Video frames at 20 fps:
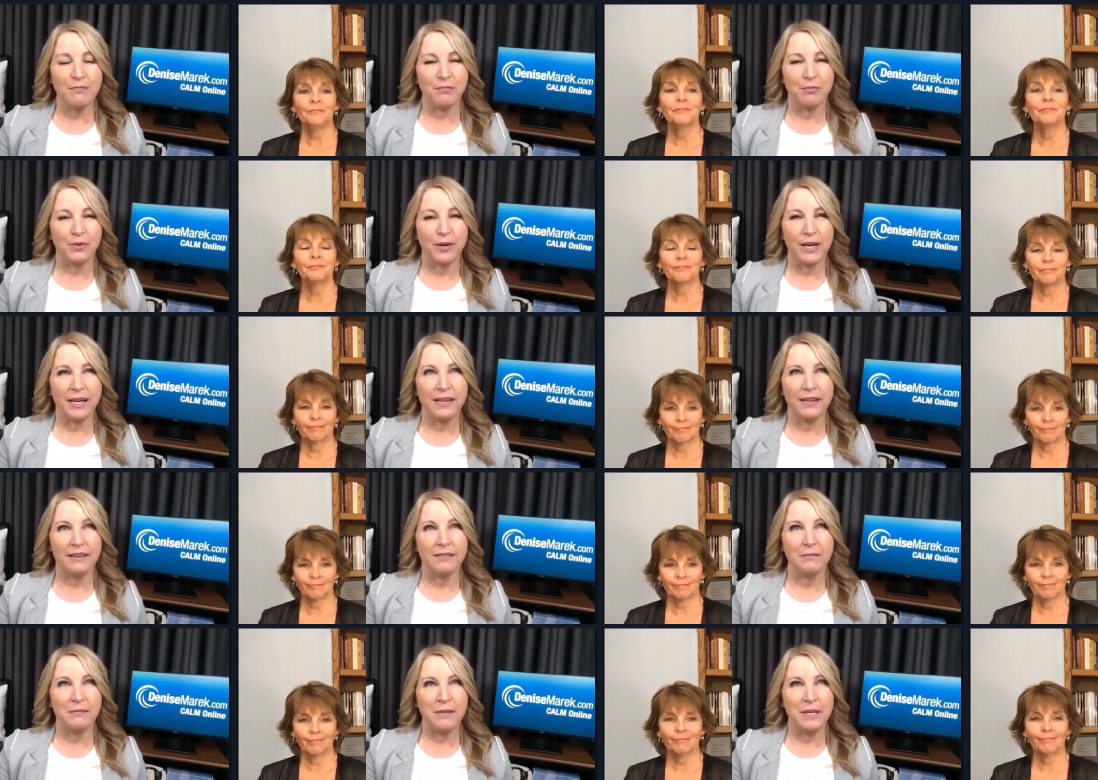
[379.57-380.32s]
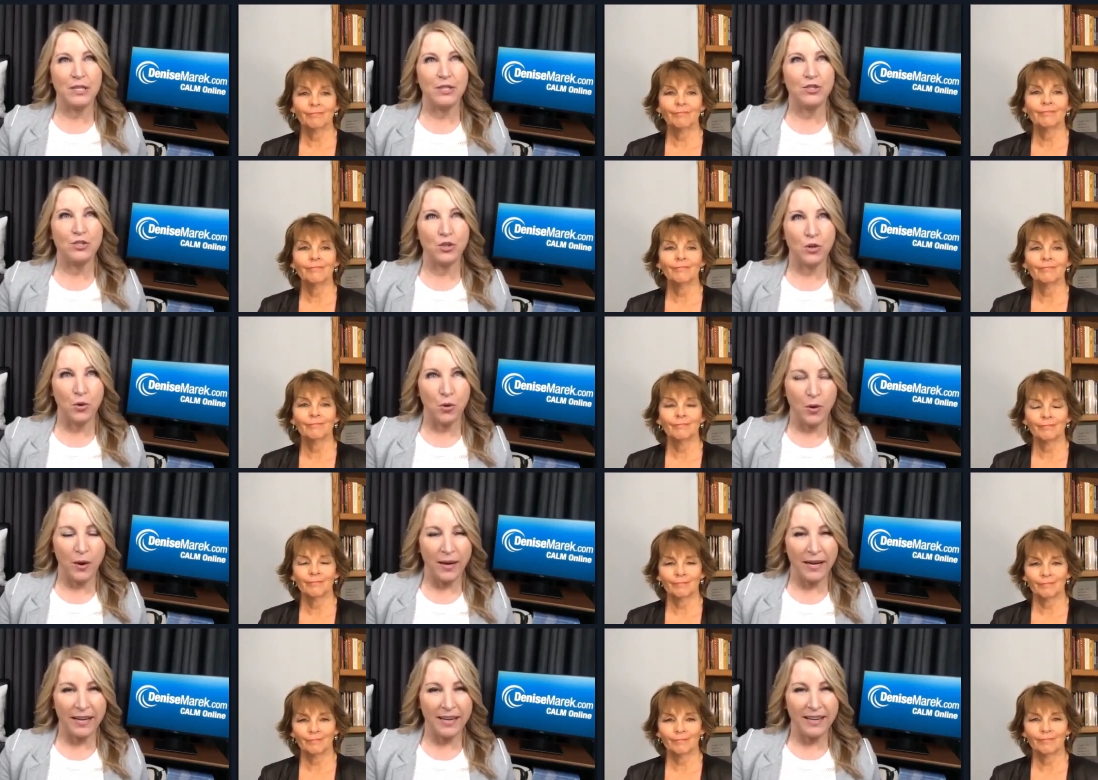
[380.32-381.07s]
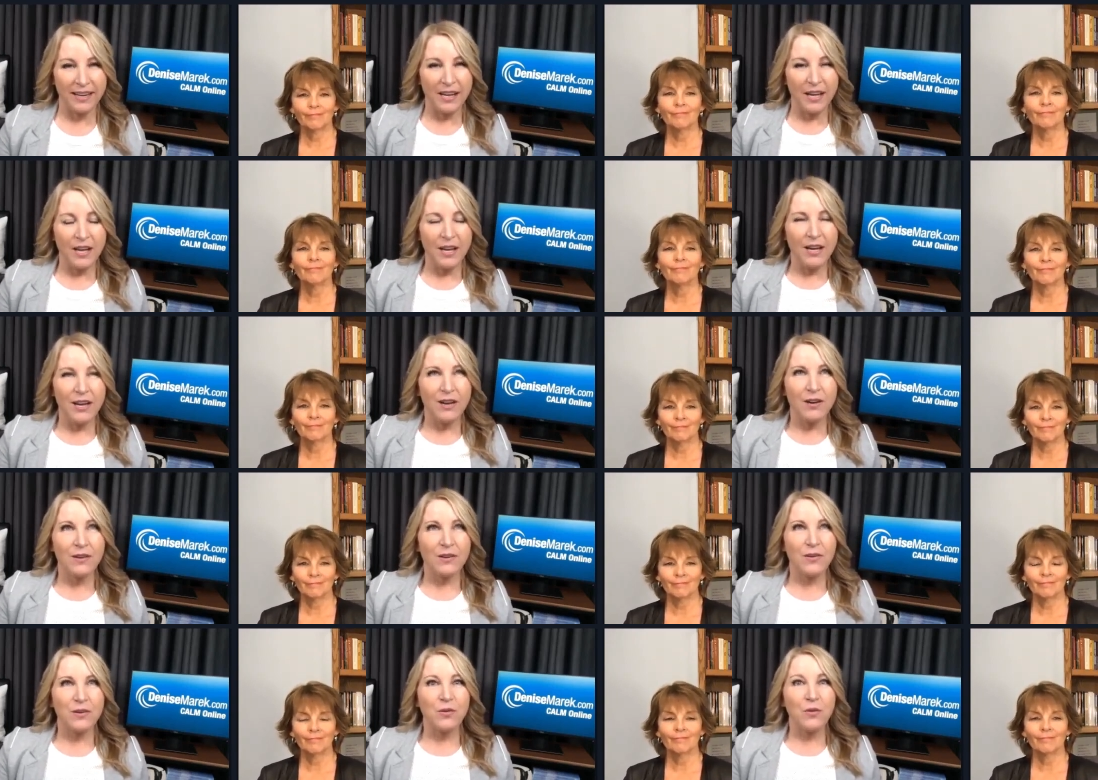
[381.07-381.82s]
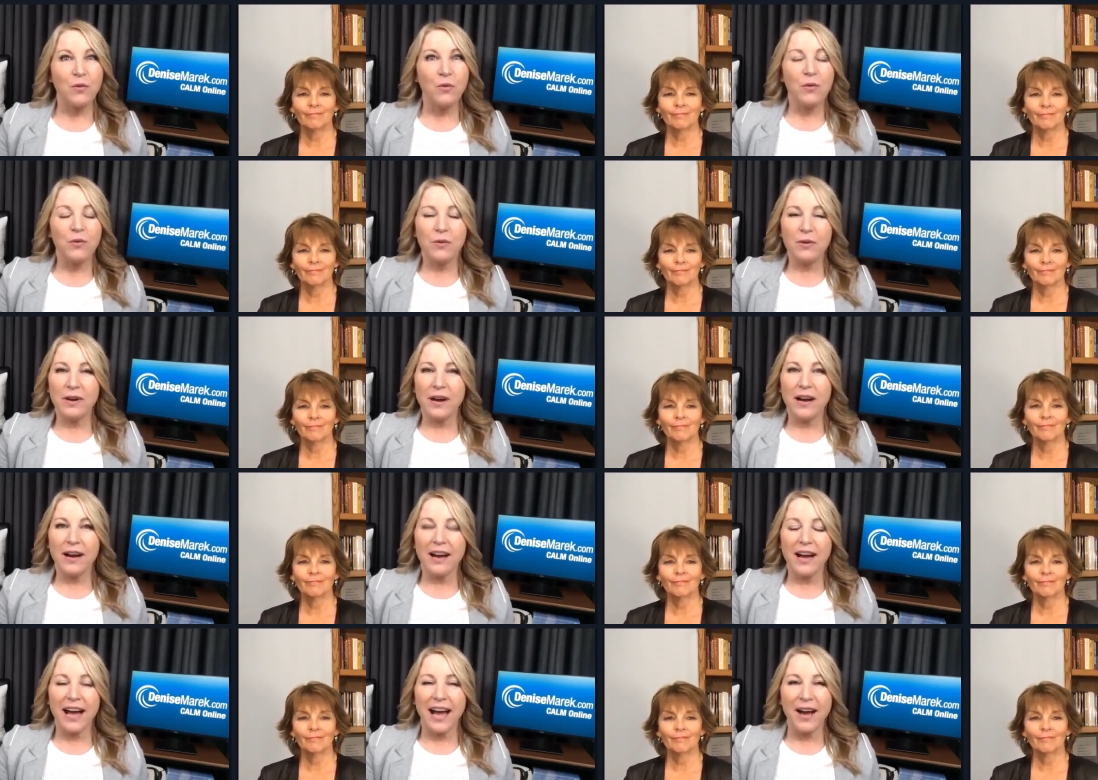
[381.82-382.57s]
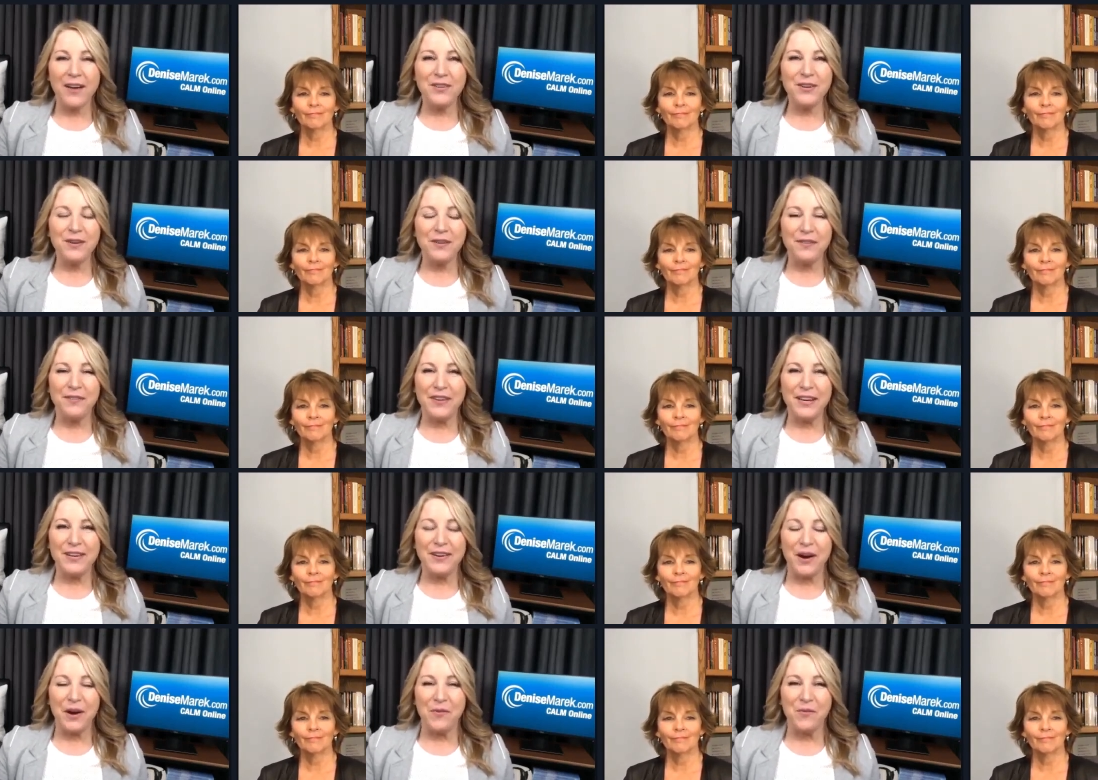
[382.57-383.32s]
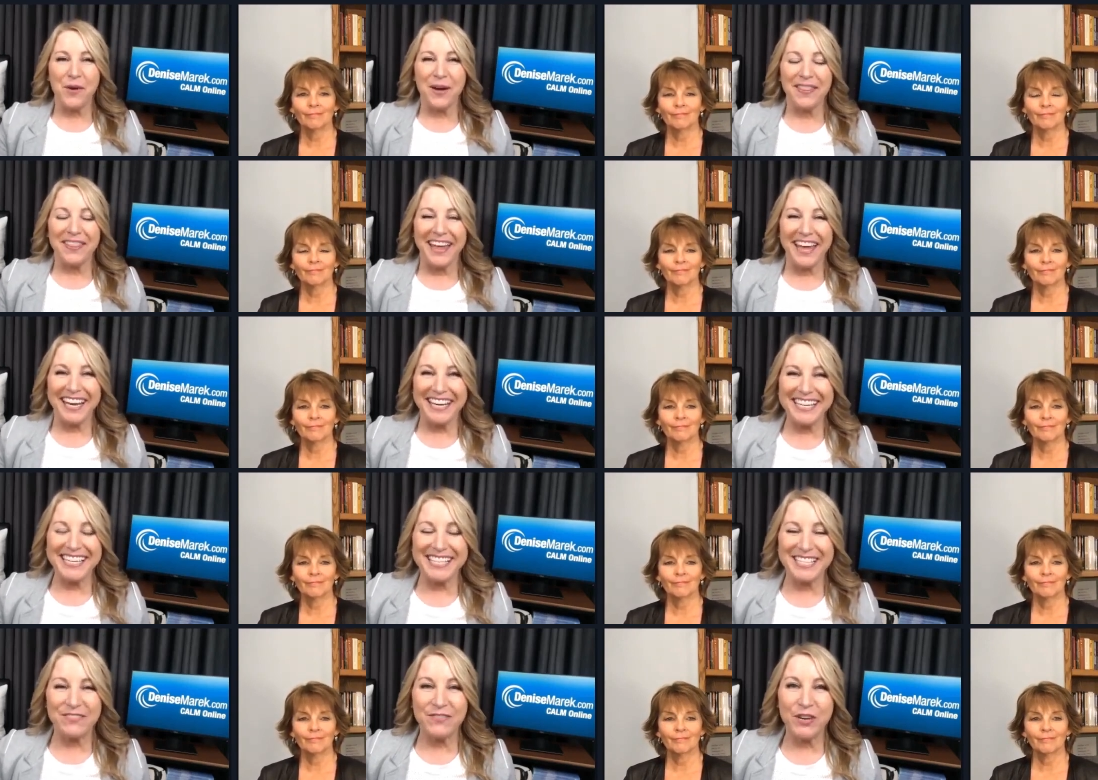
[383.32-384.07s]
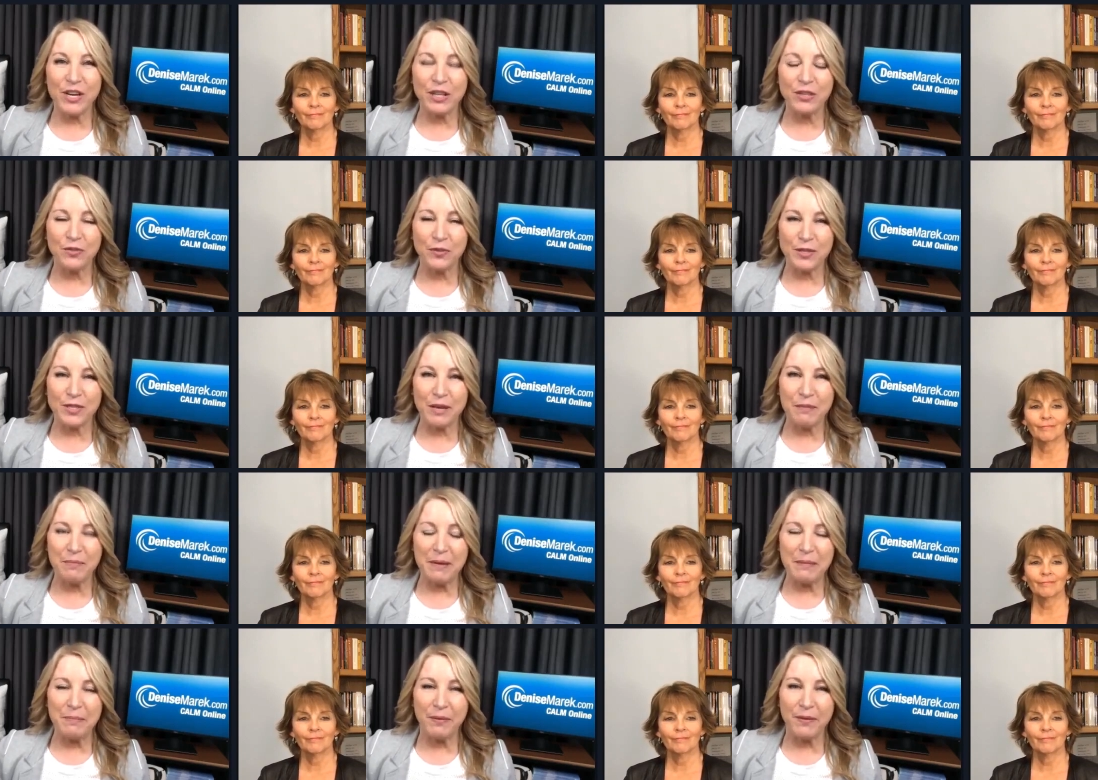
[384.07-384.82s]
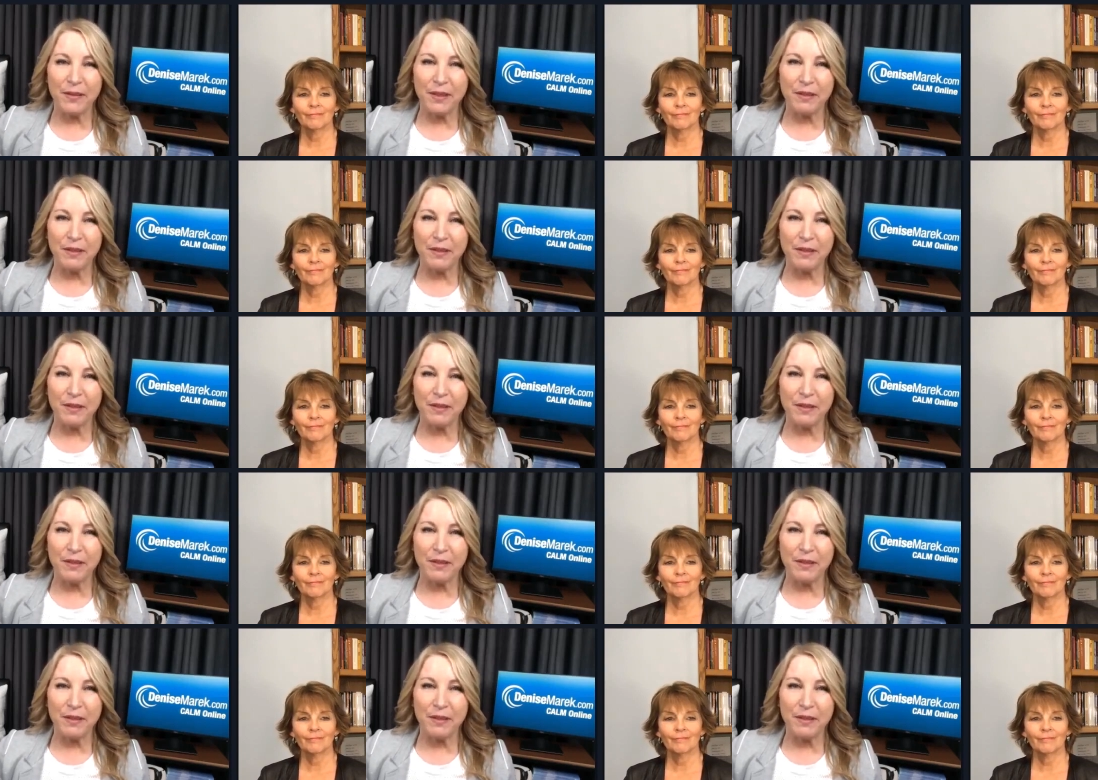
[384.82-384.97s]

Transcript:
Speaker 1: things that bring me joy, how do you figure out what that is? Because for some